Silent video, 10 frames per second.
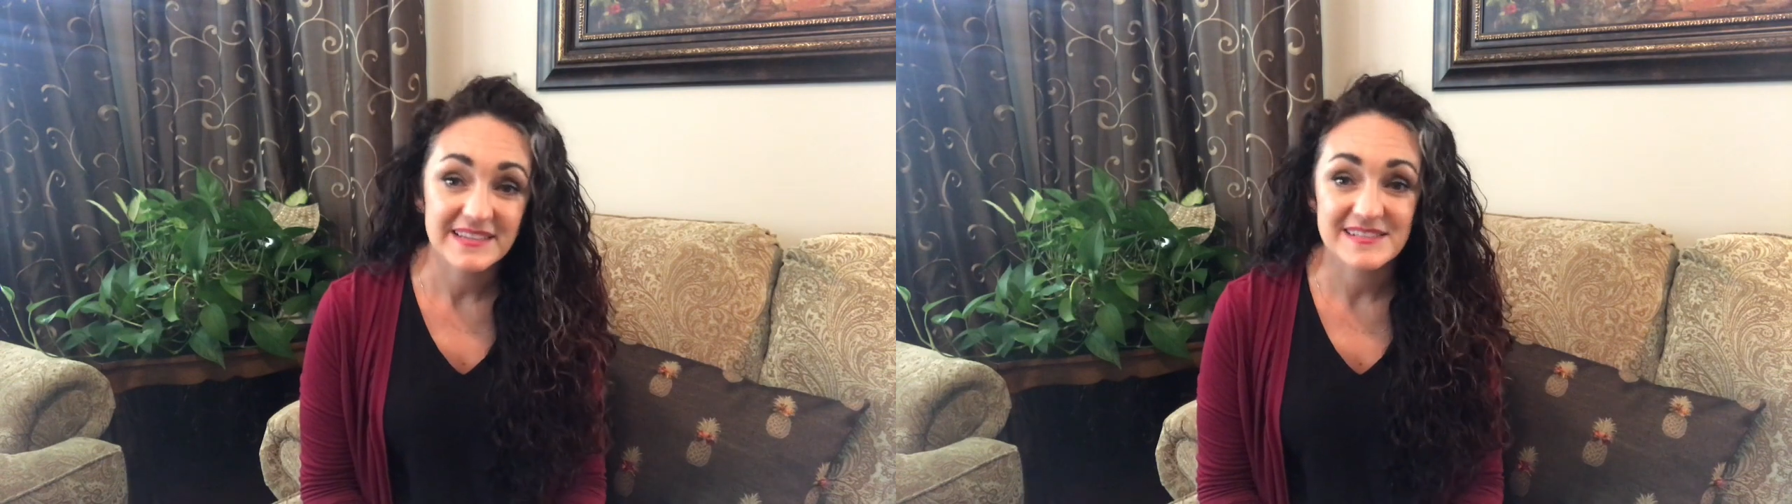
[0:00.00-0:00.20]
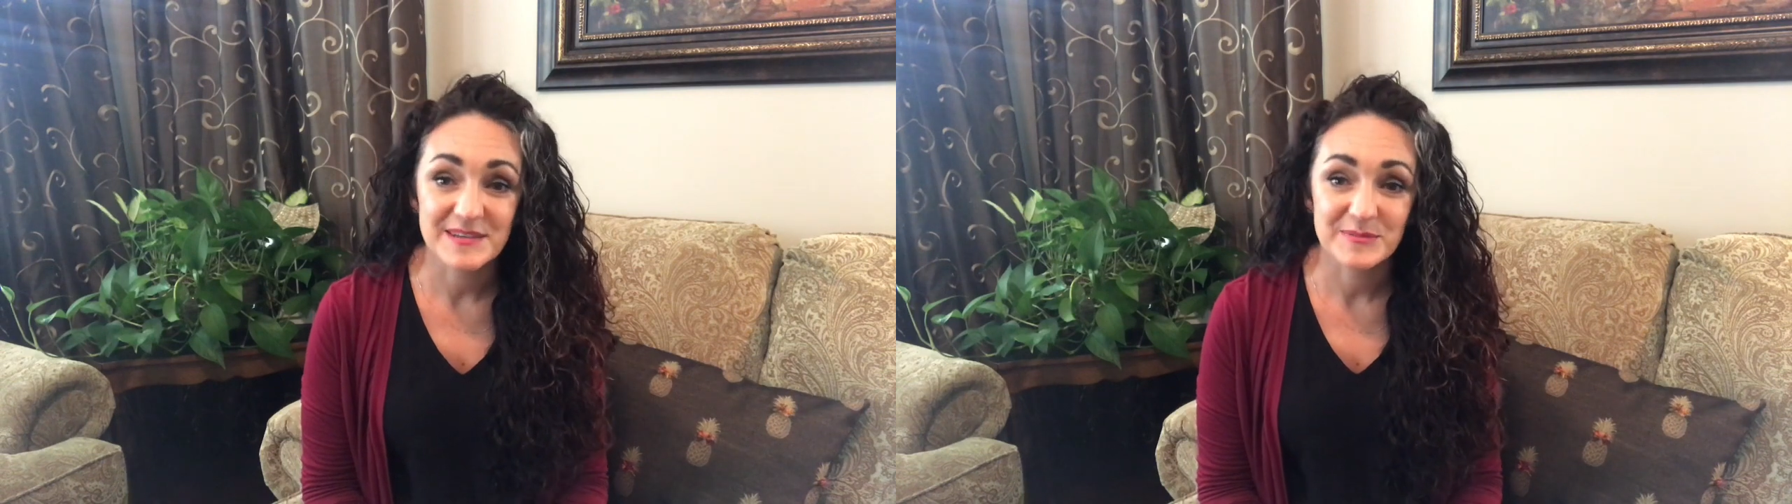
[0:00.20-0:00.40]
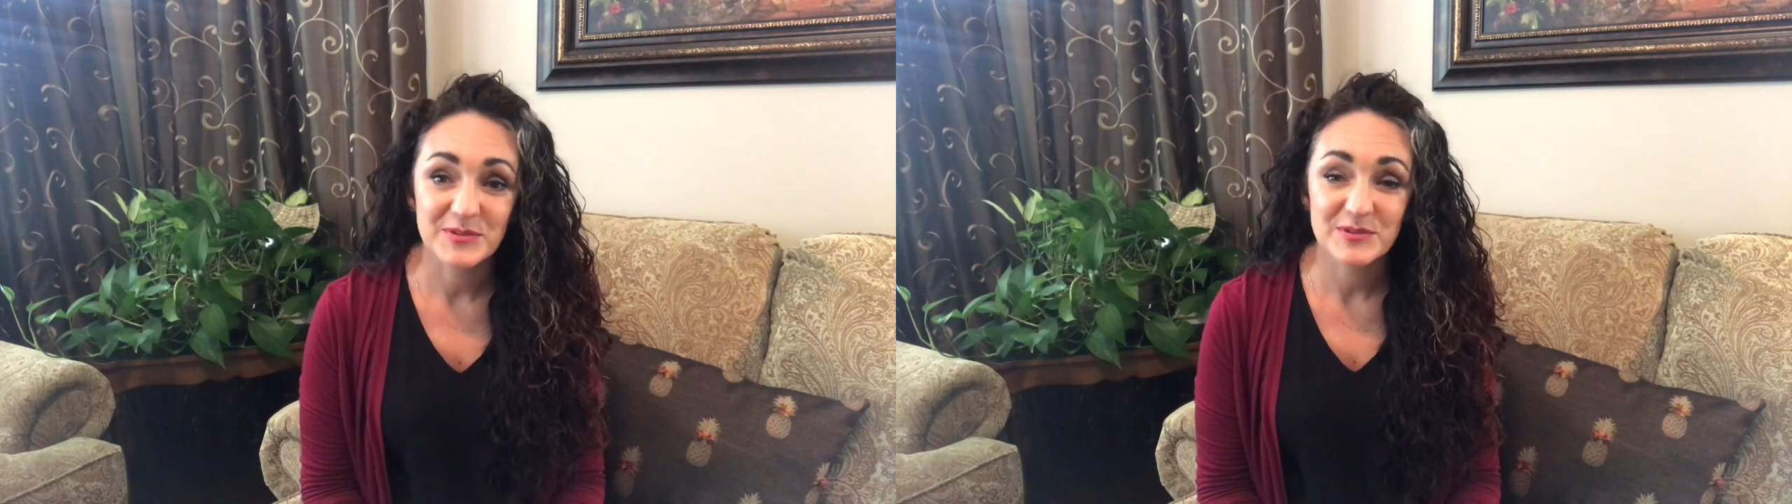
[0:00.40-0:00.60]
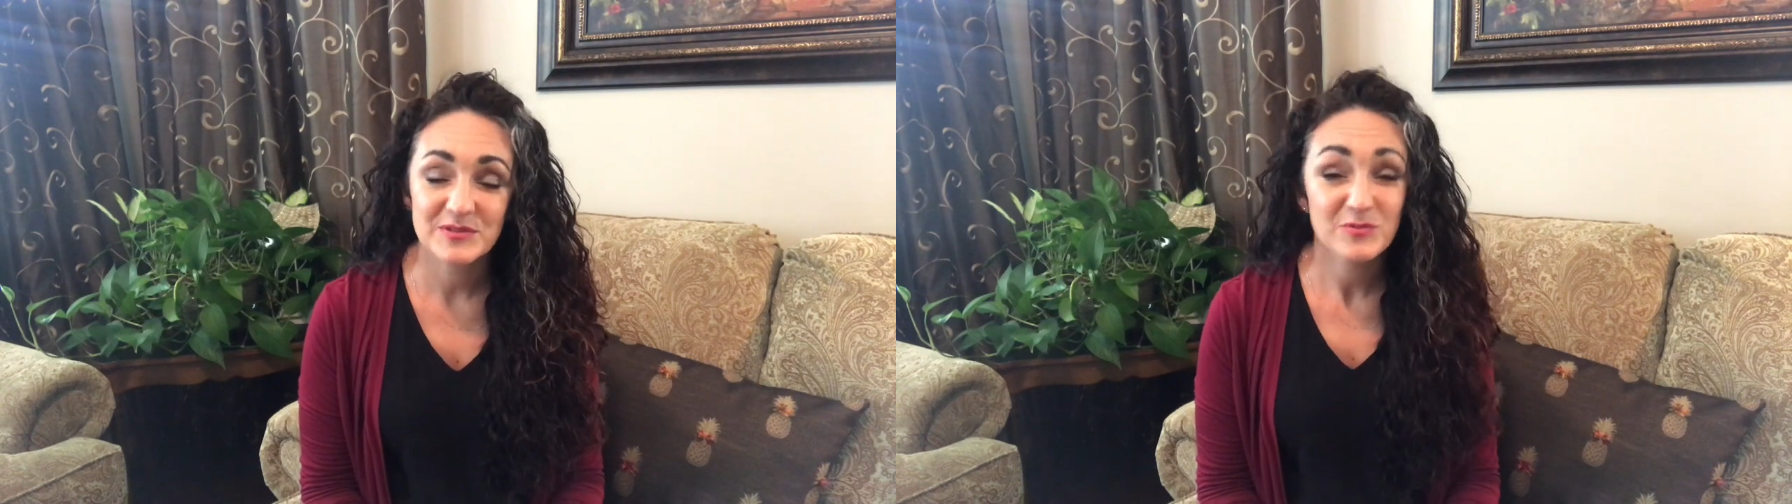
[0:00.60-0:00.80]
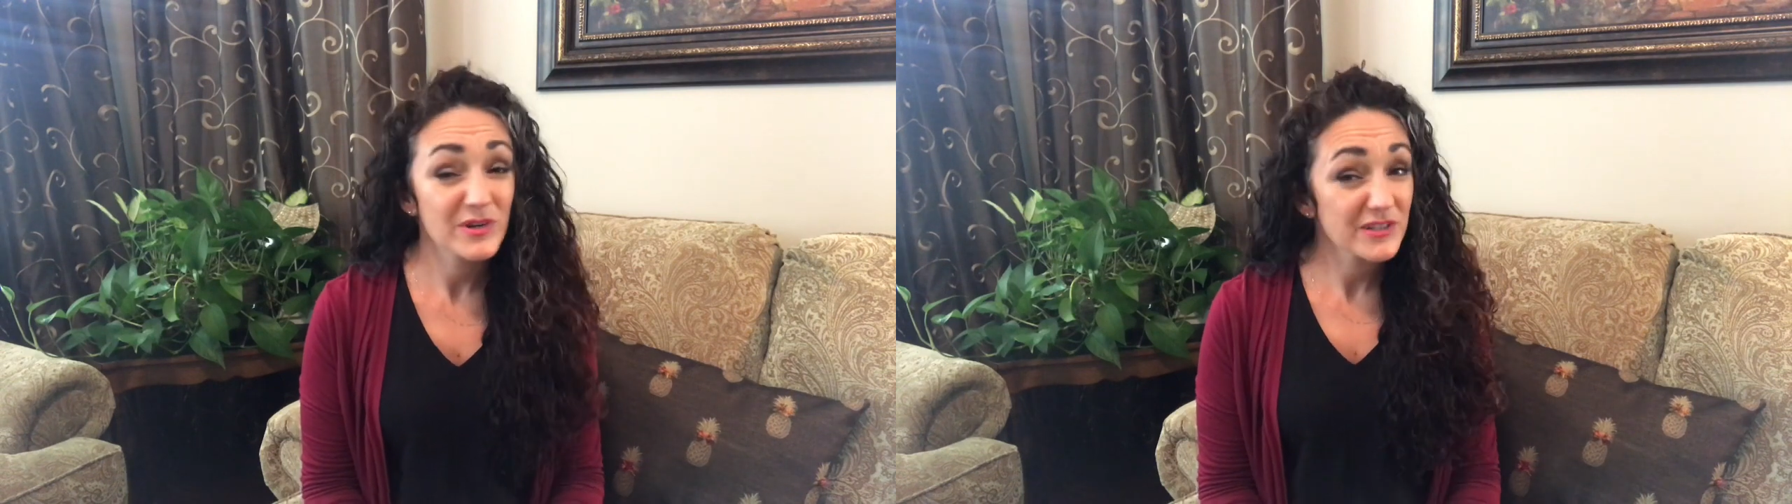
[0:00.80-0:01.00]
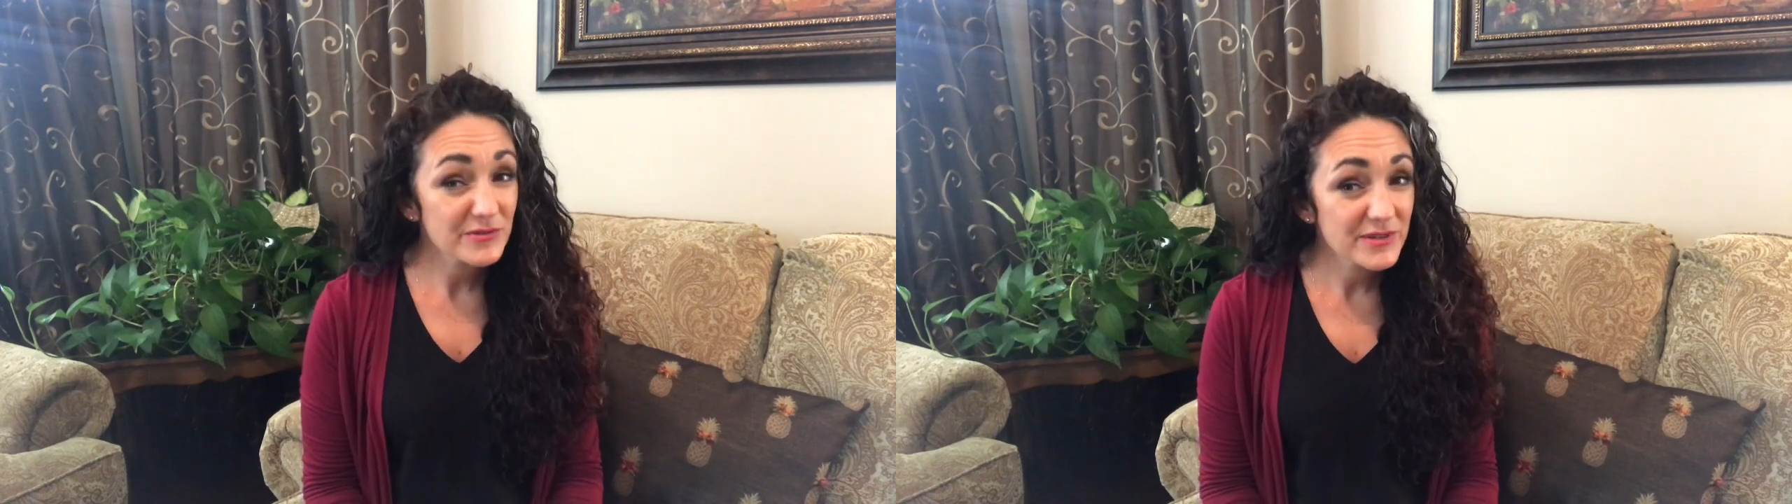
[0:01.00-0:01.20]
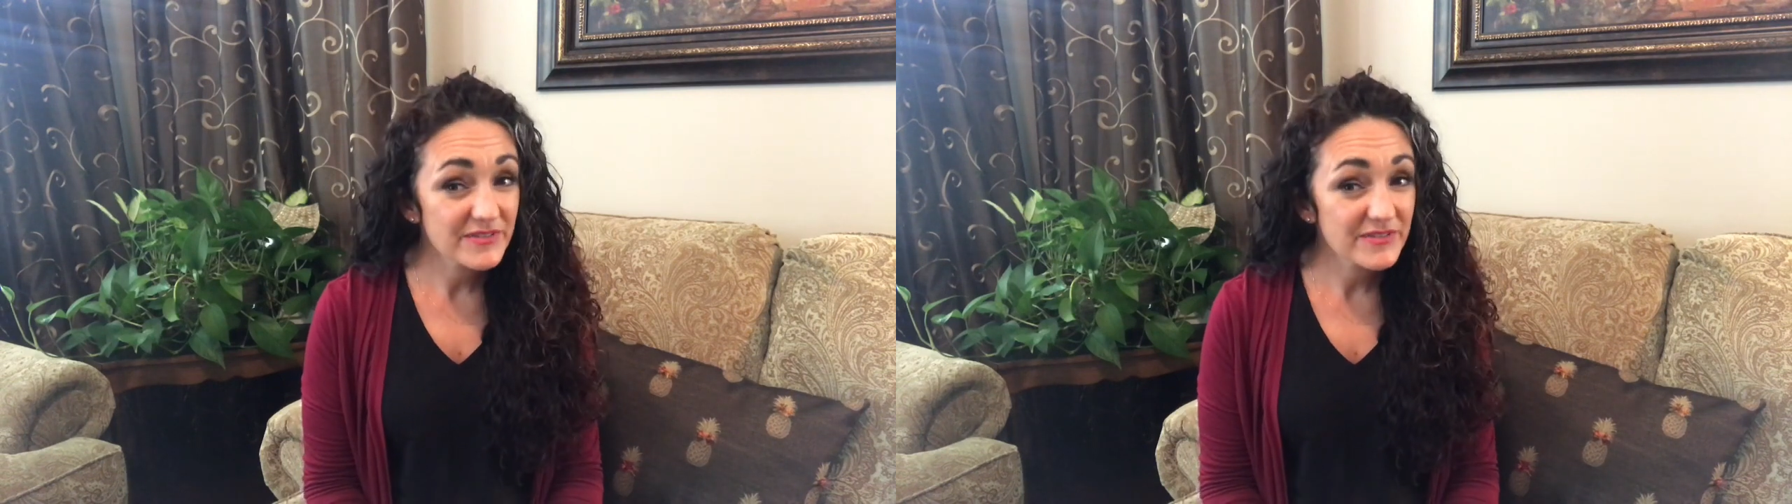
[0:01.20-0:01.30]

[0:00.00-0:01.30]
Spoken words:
examples where new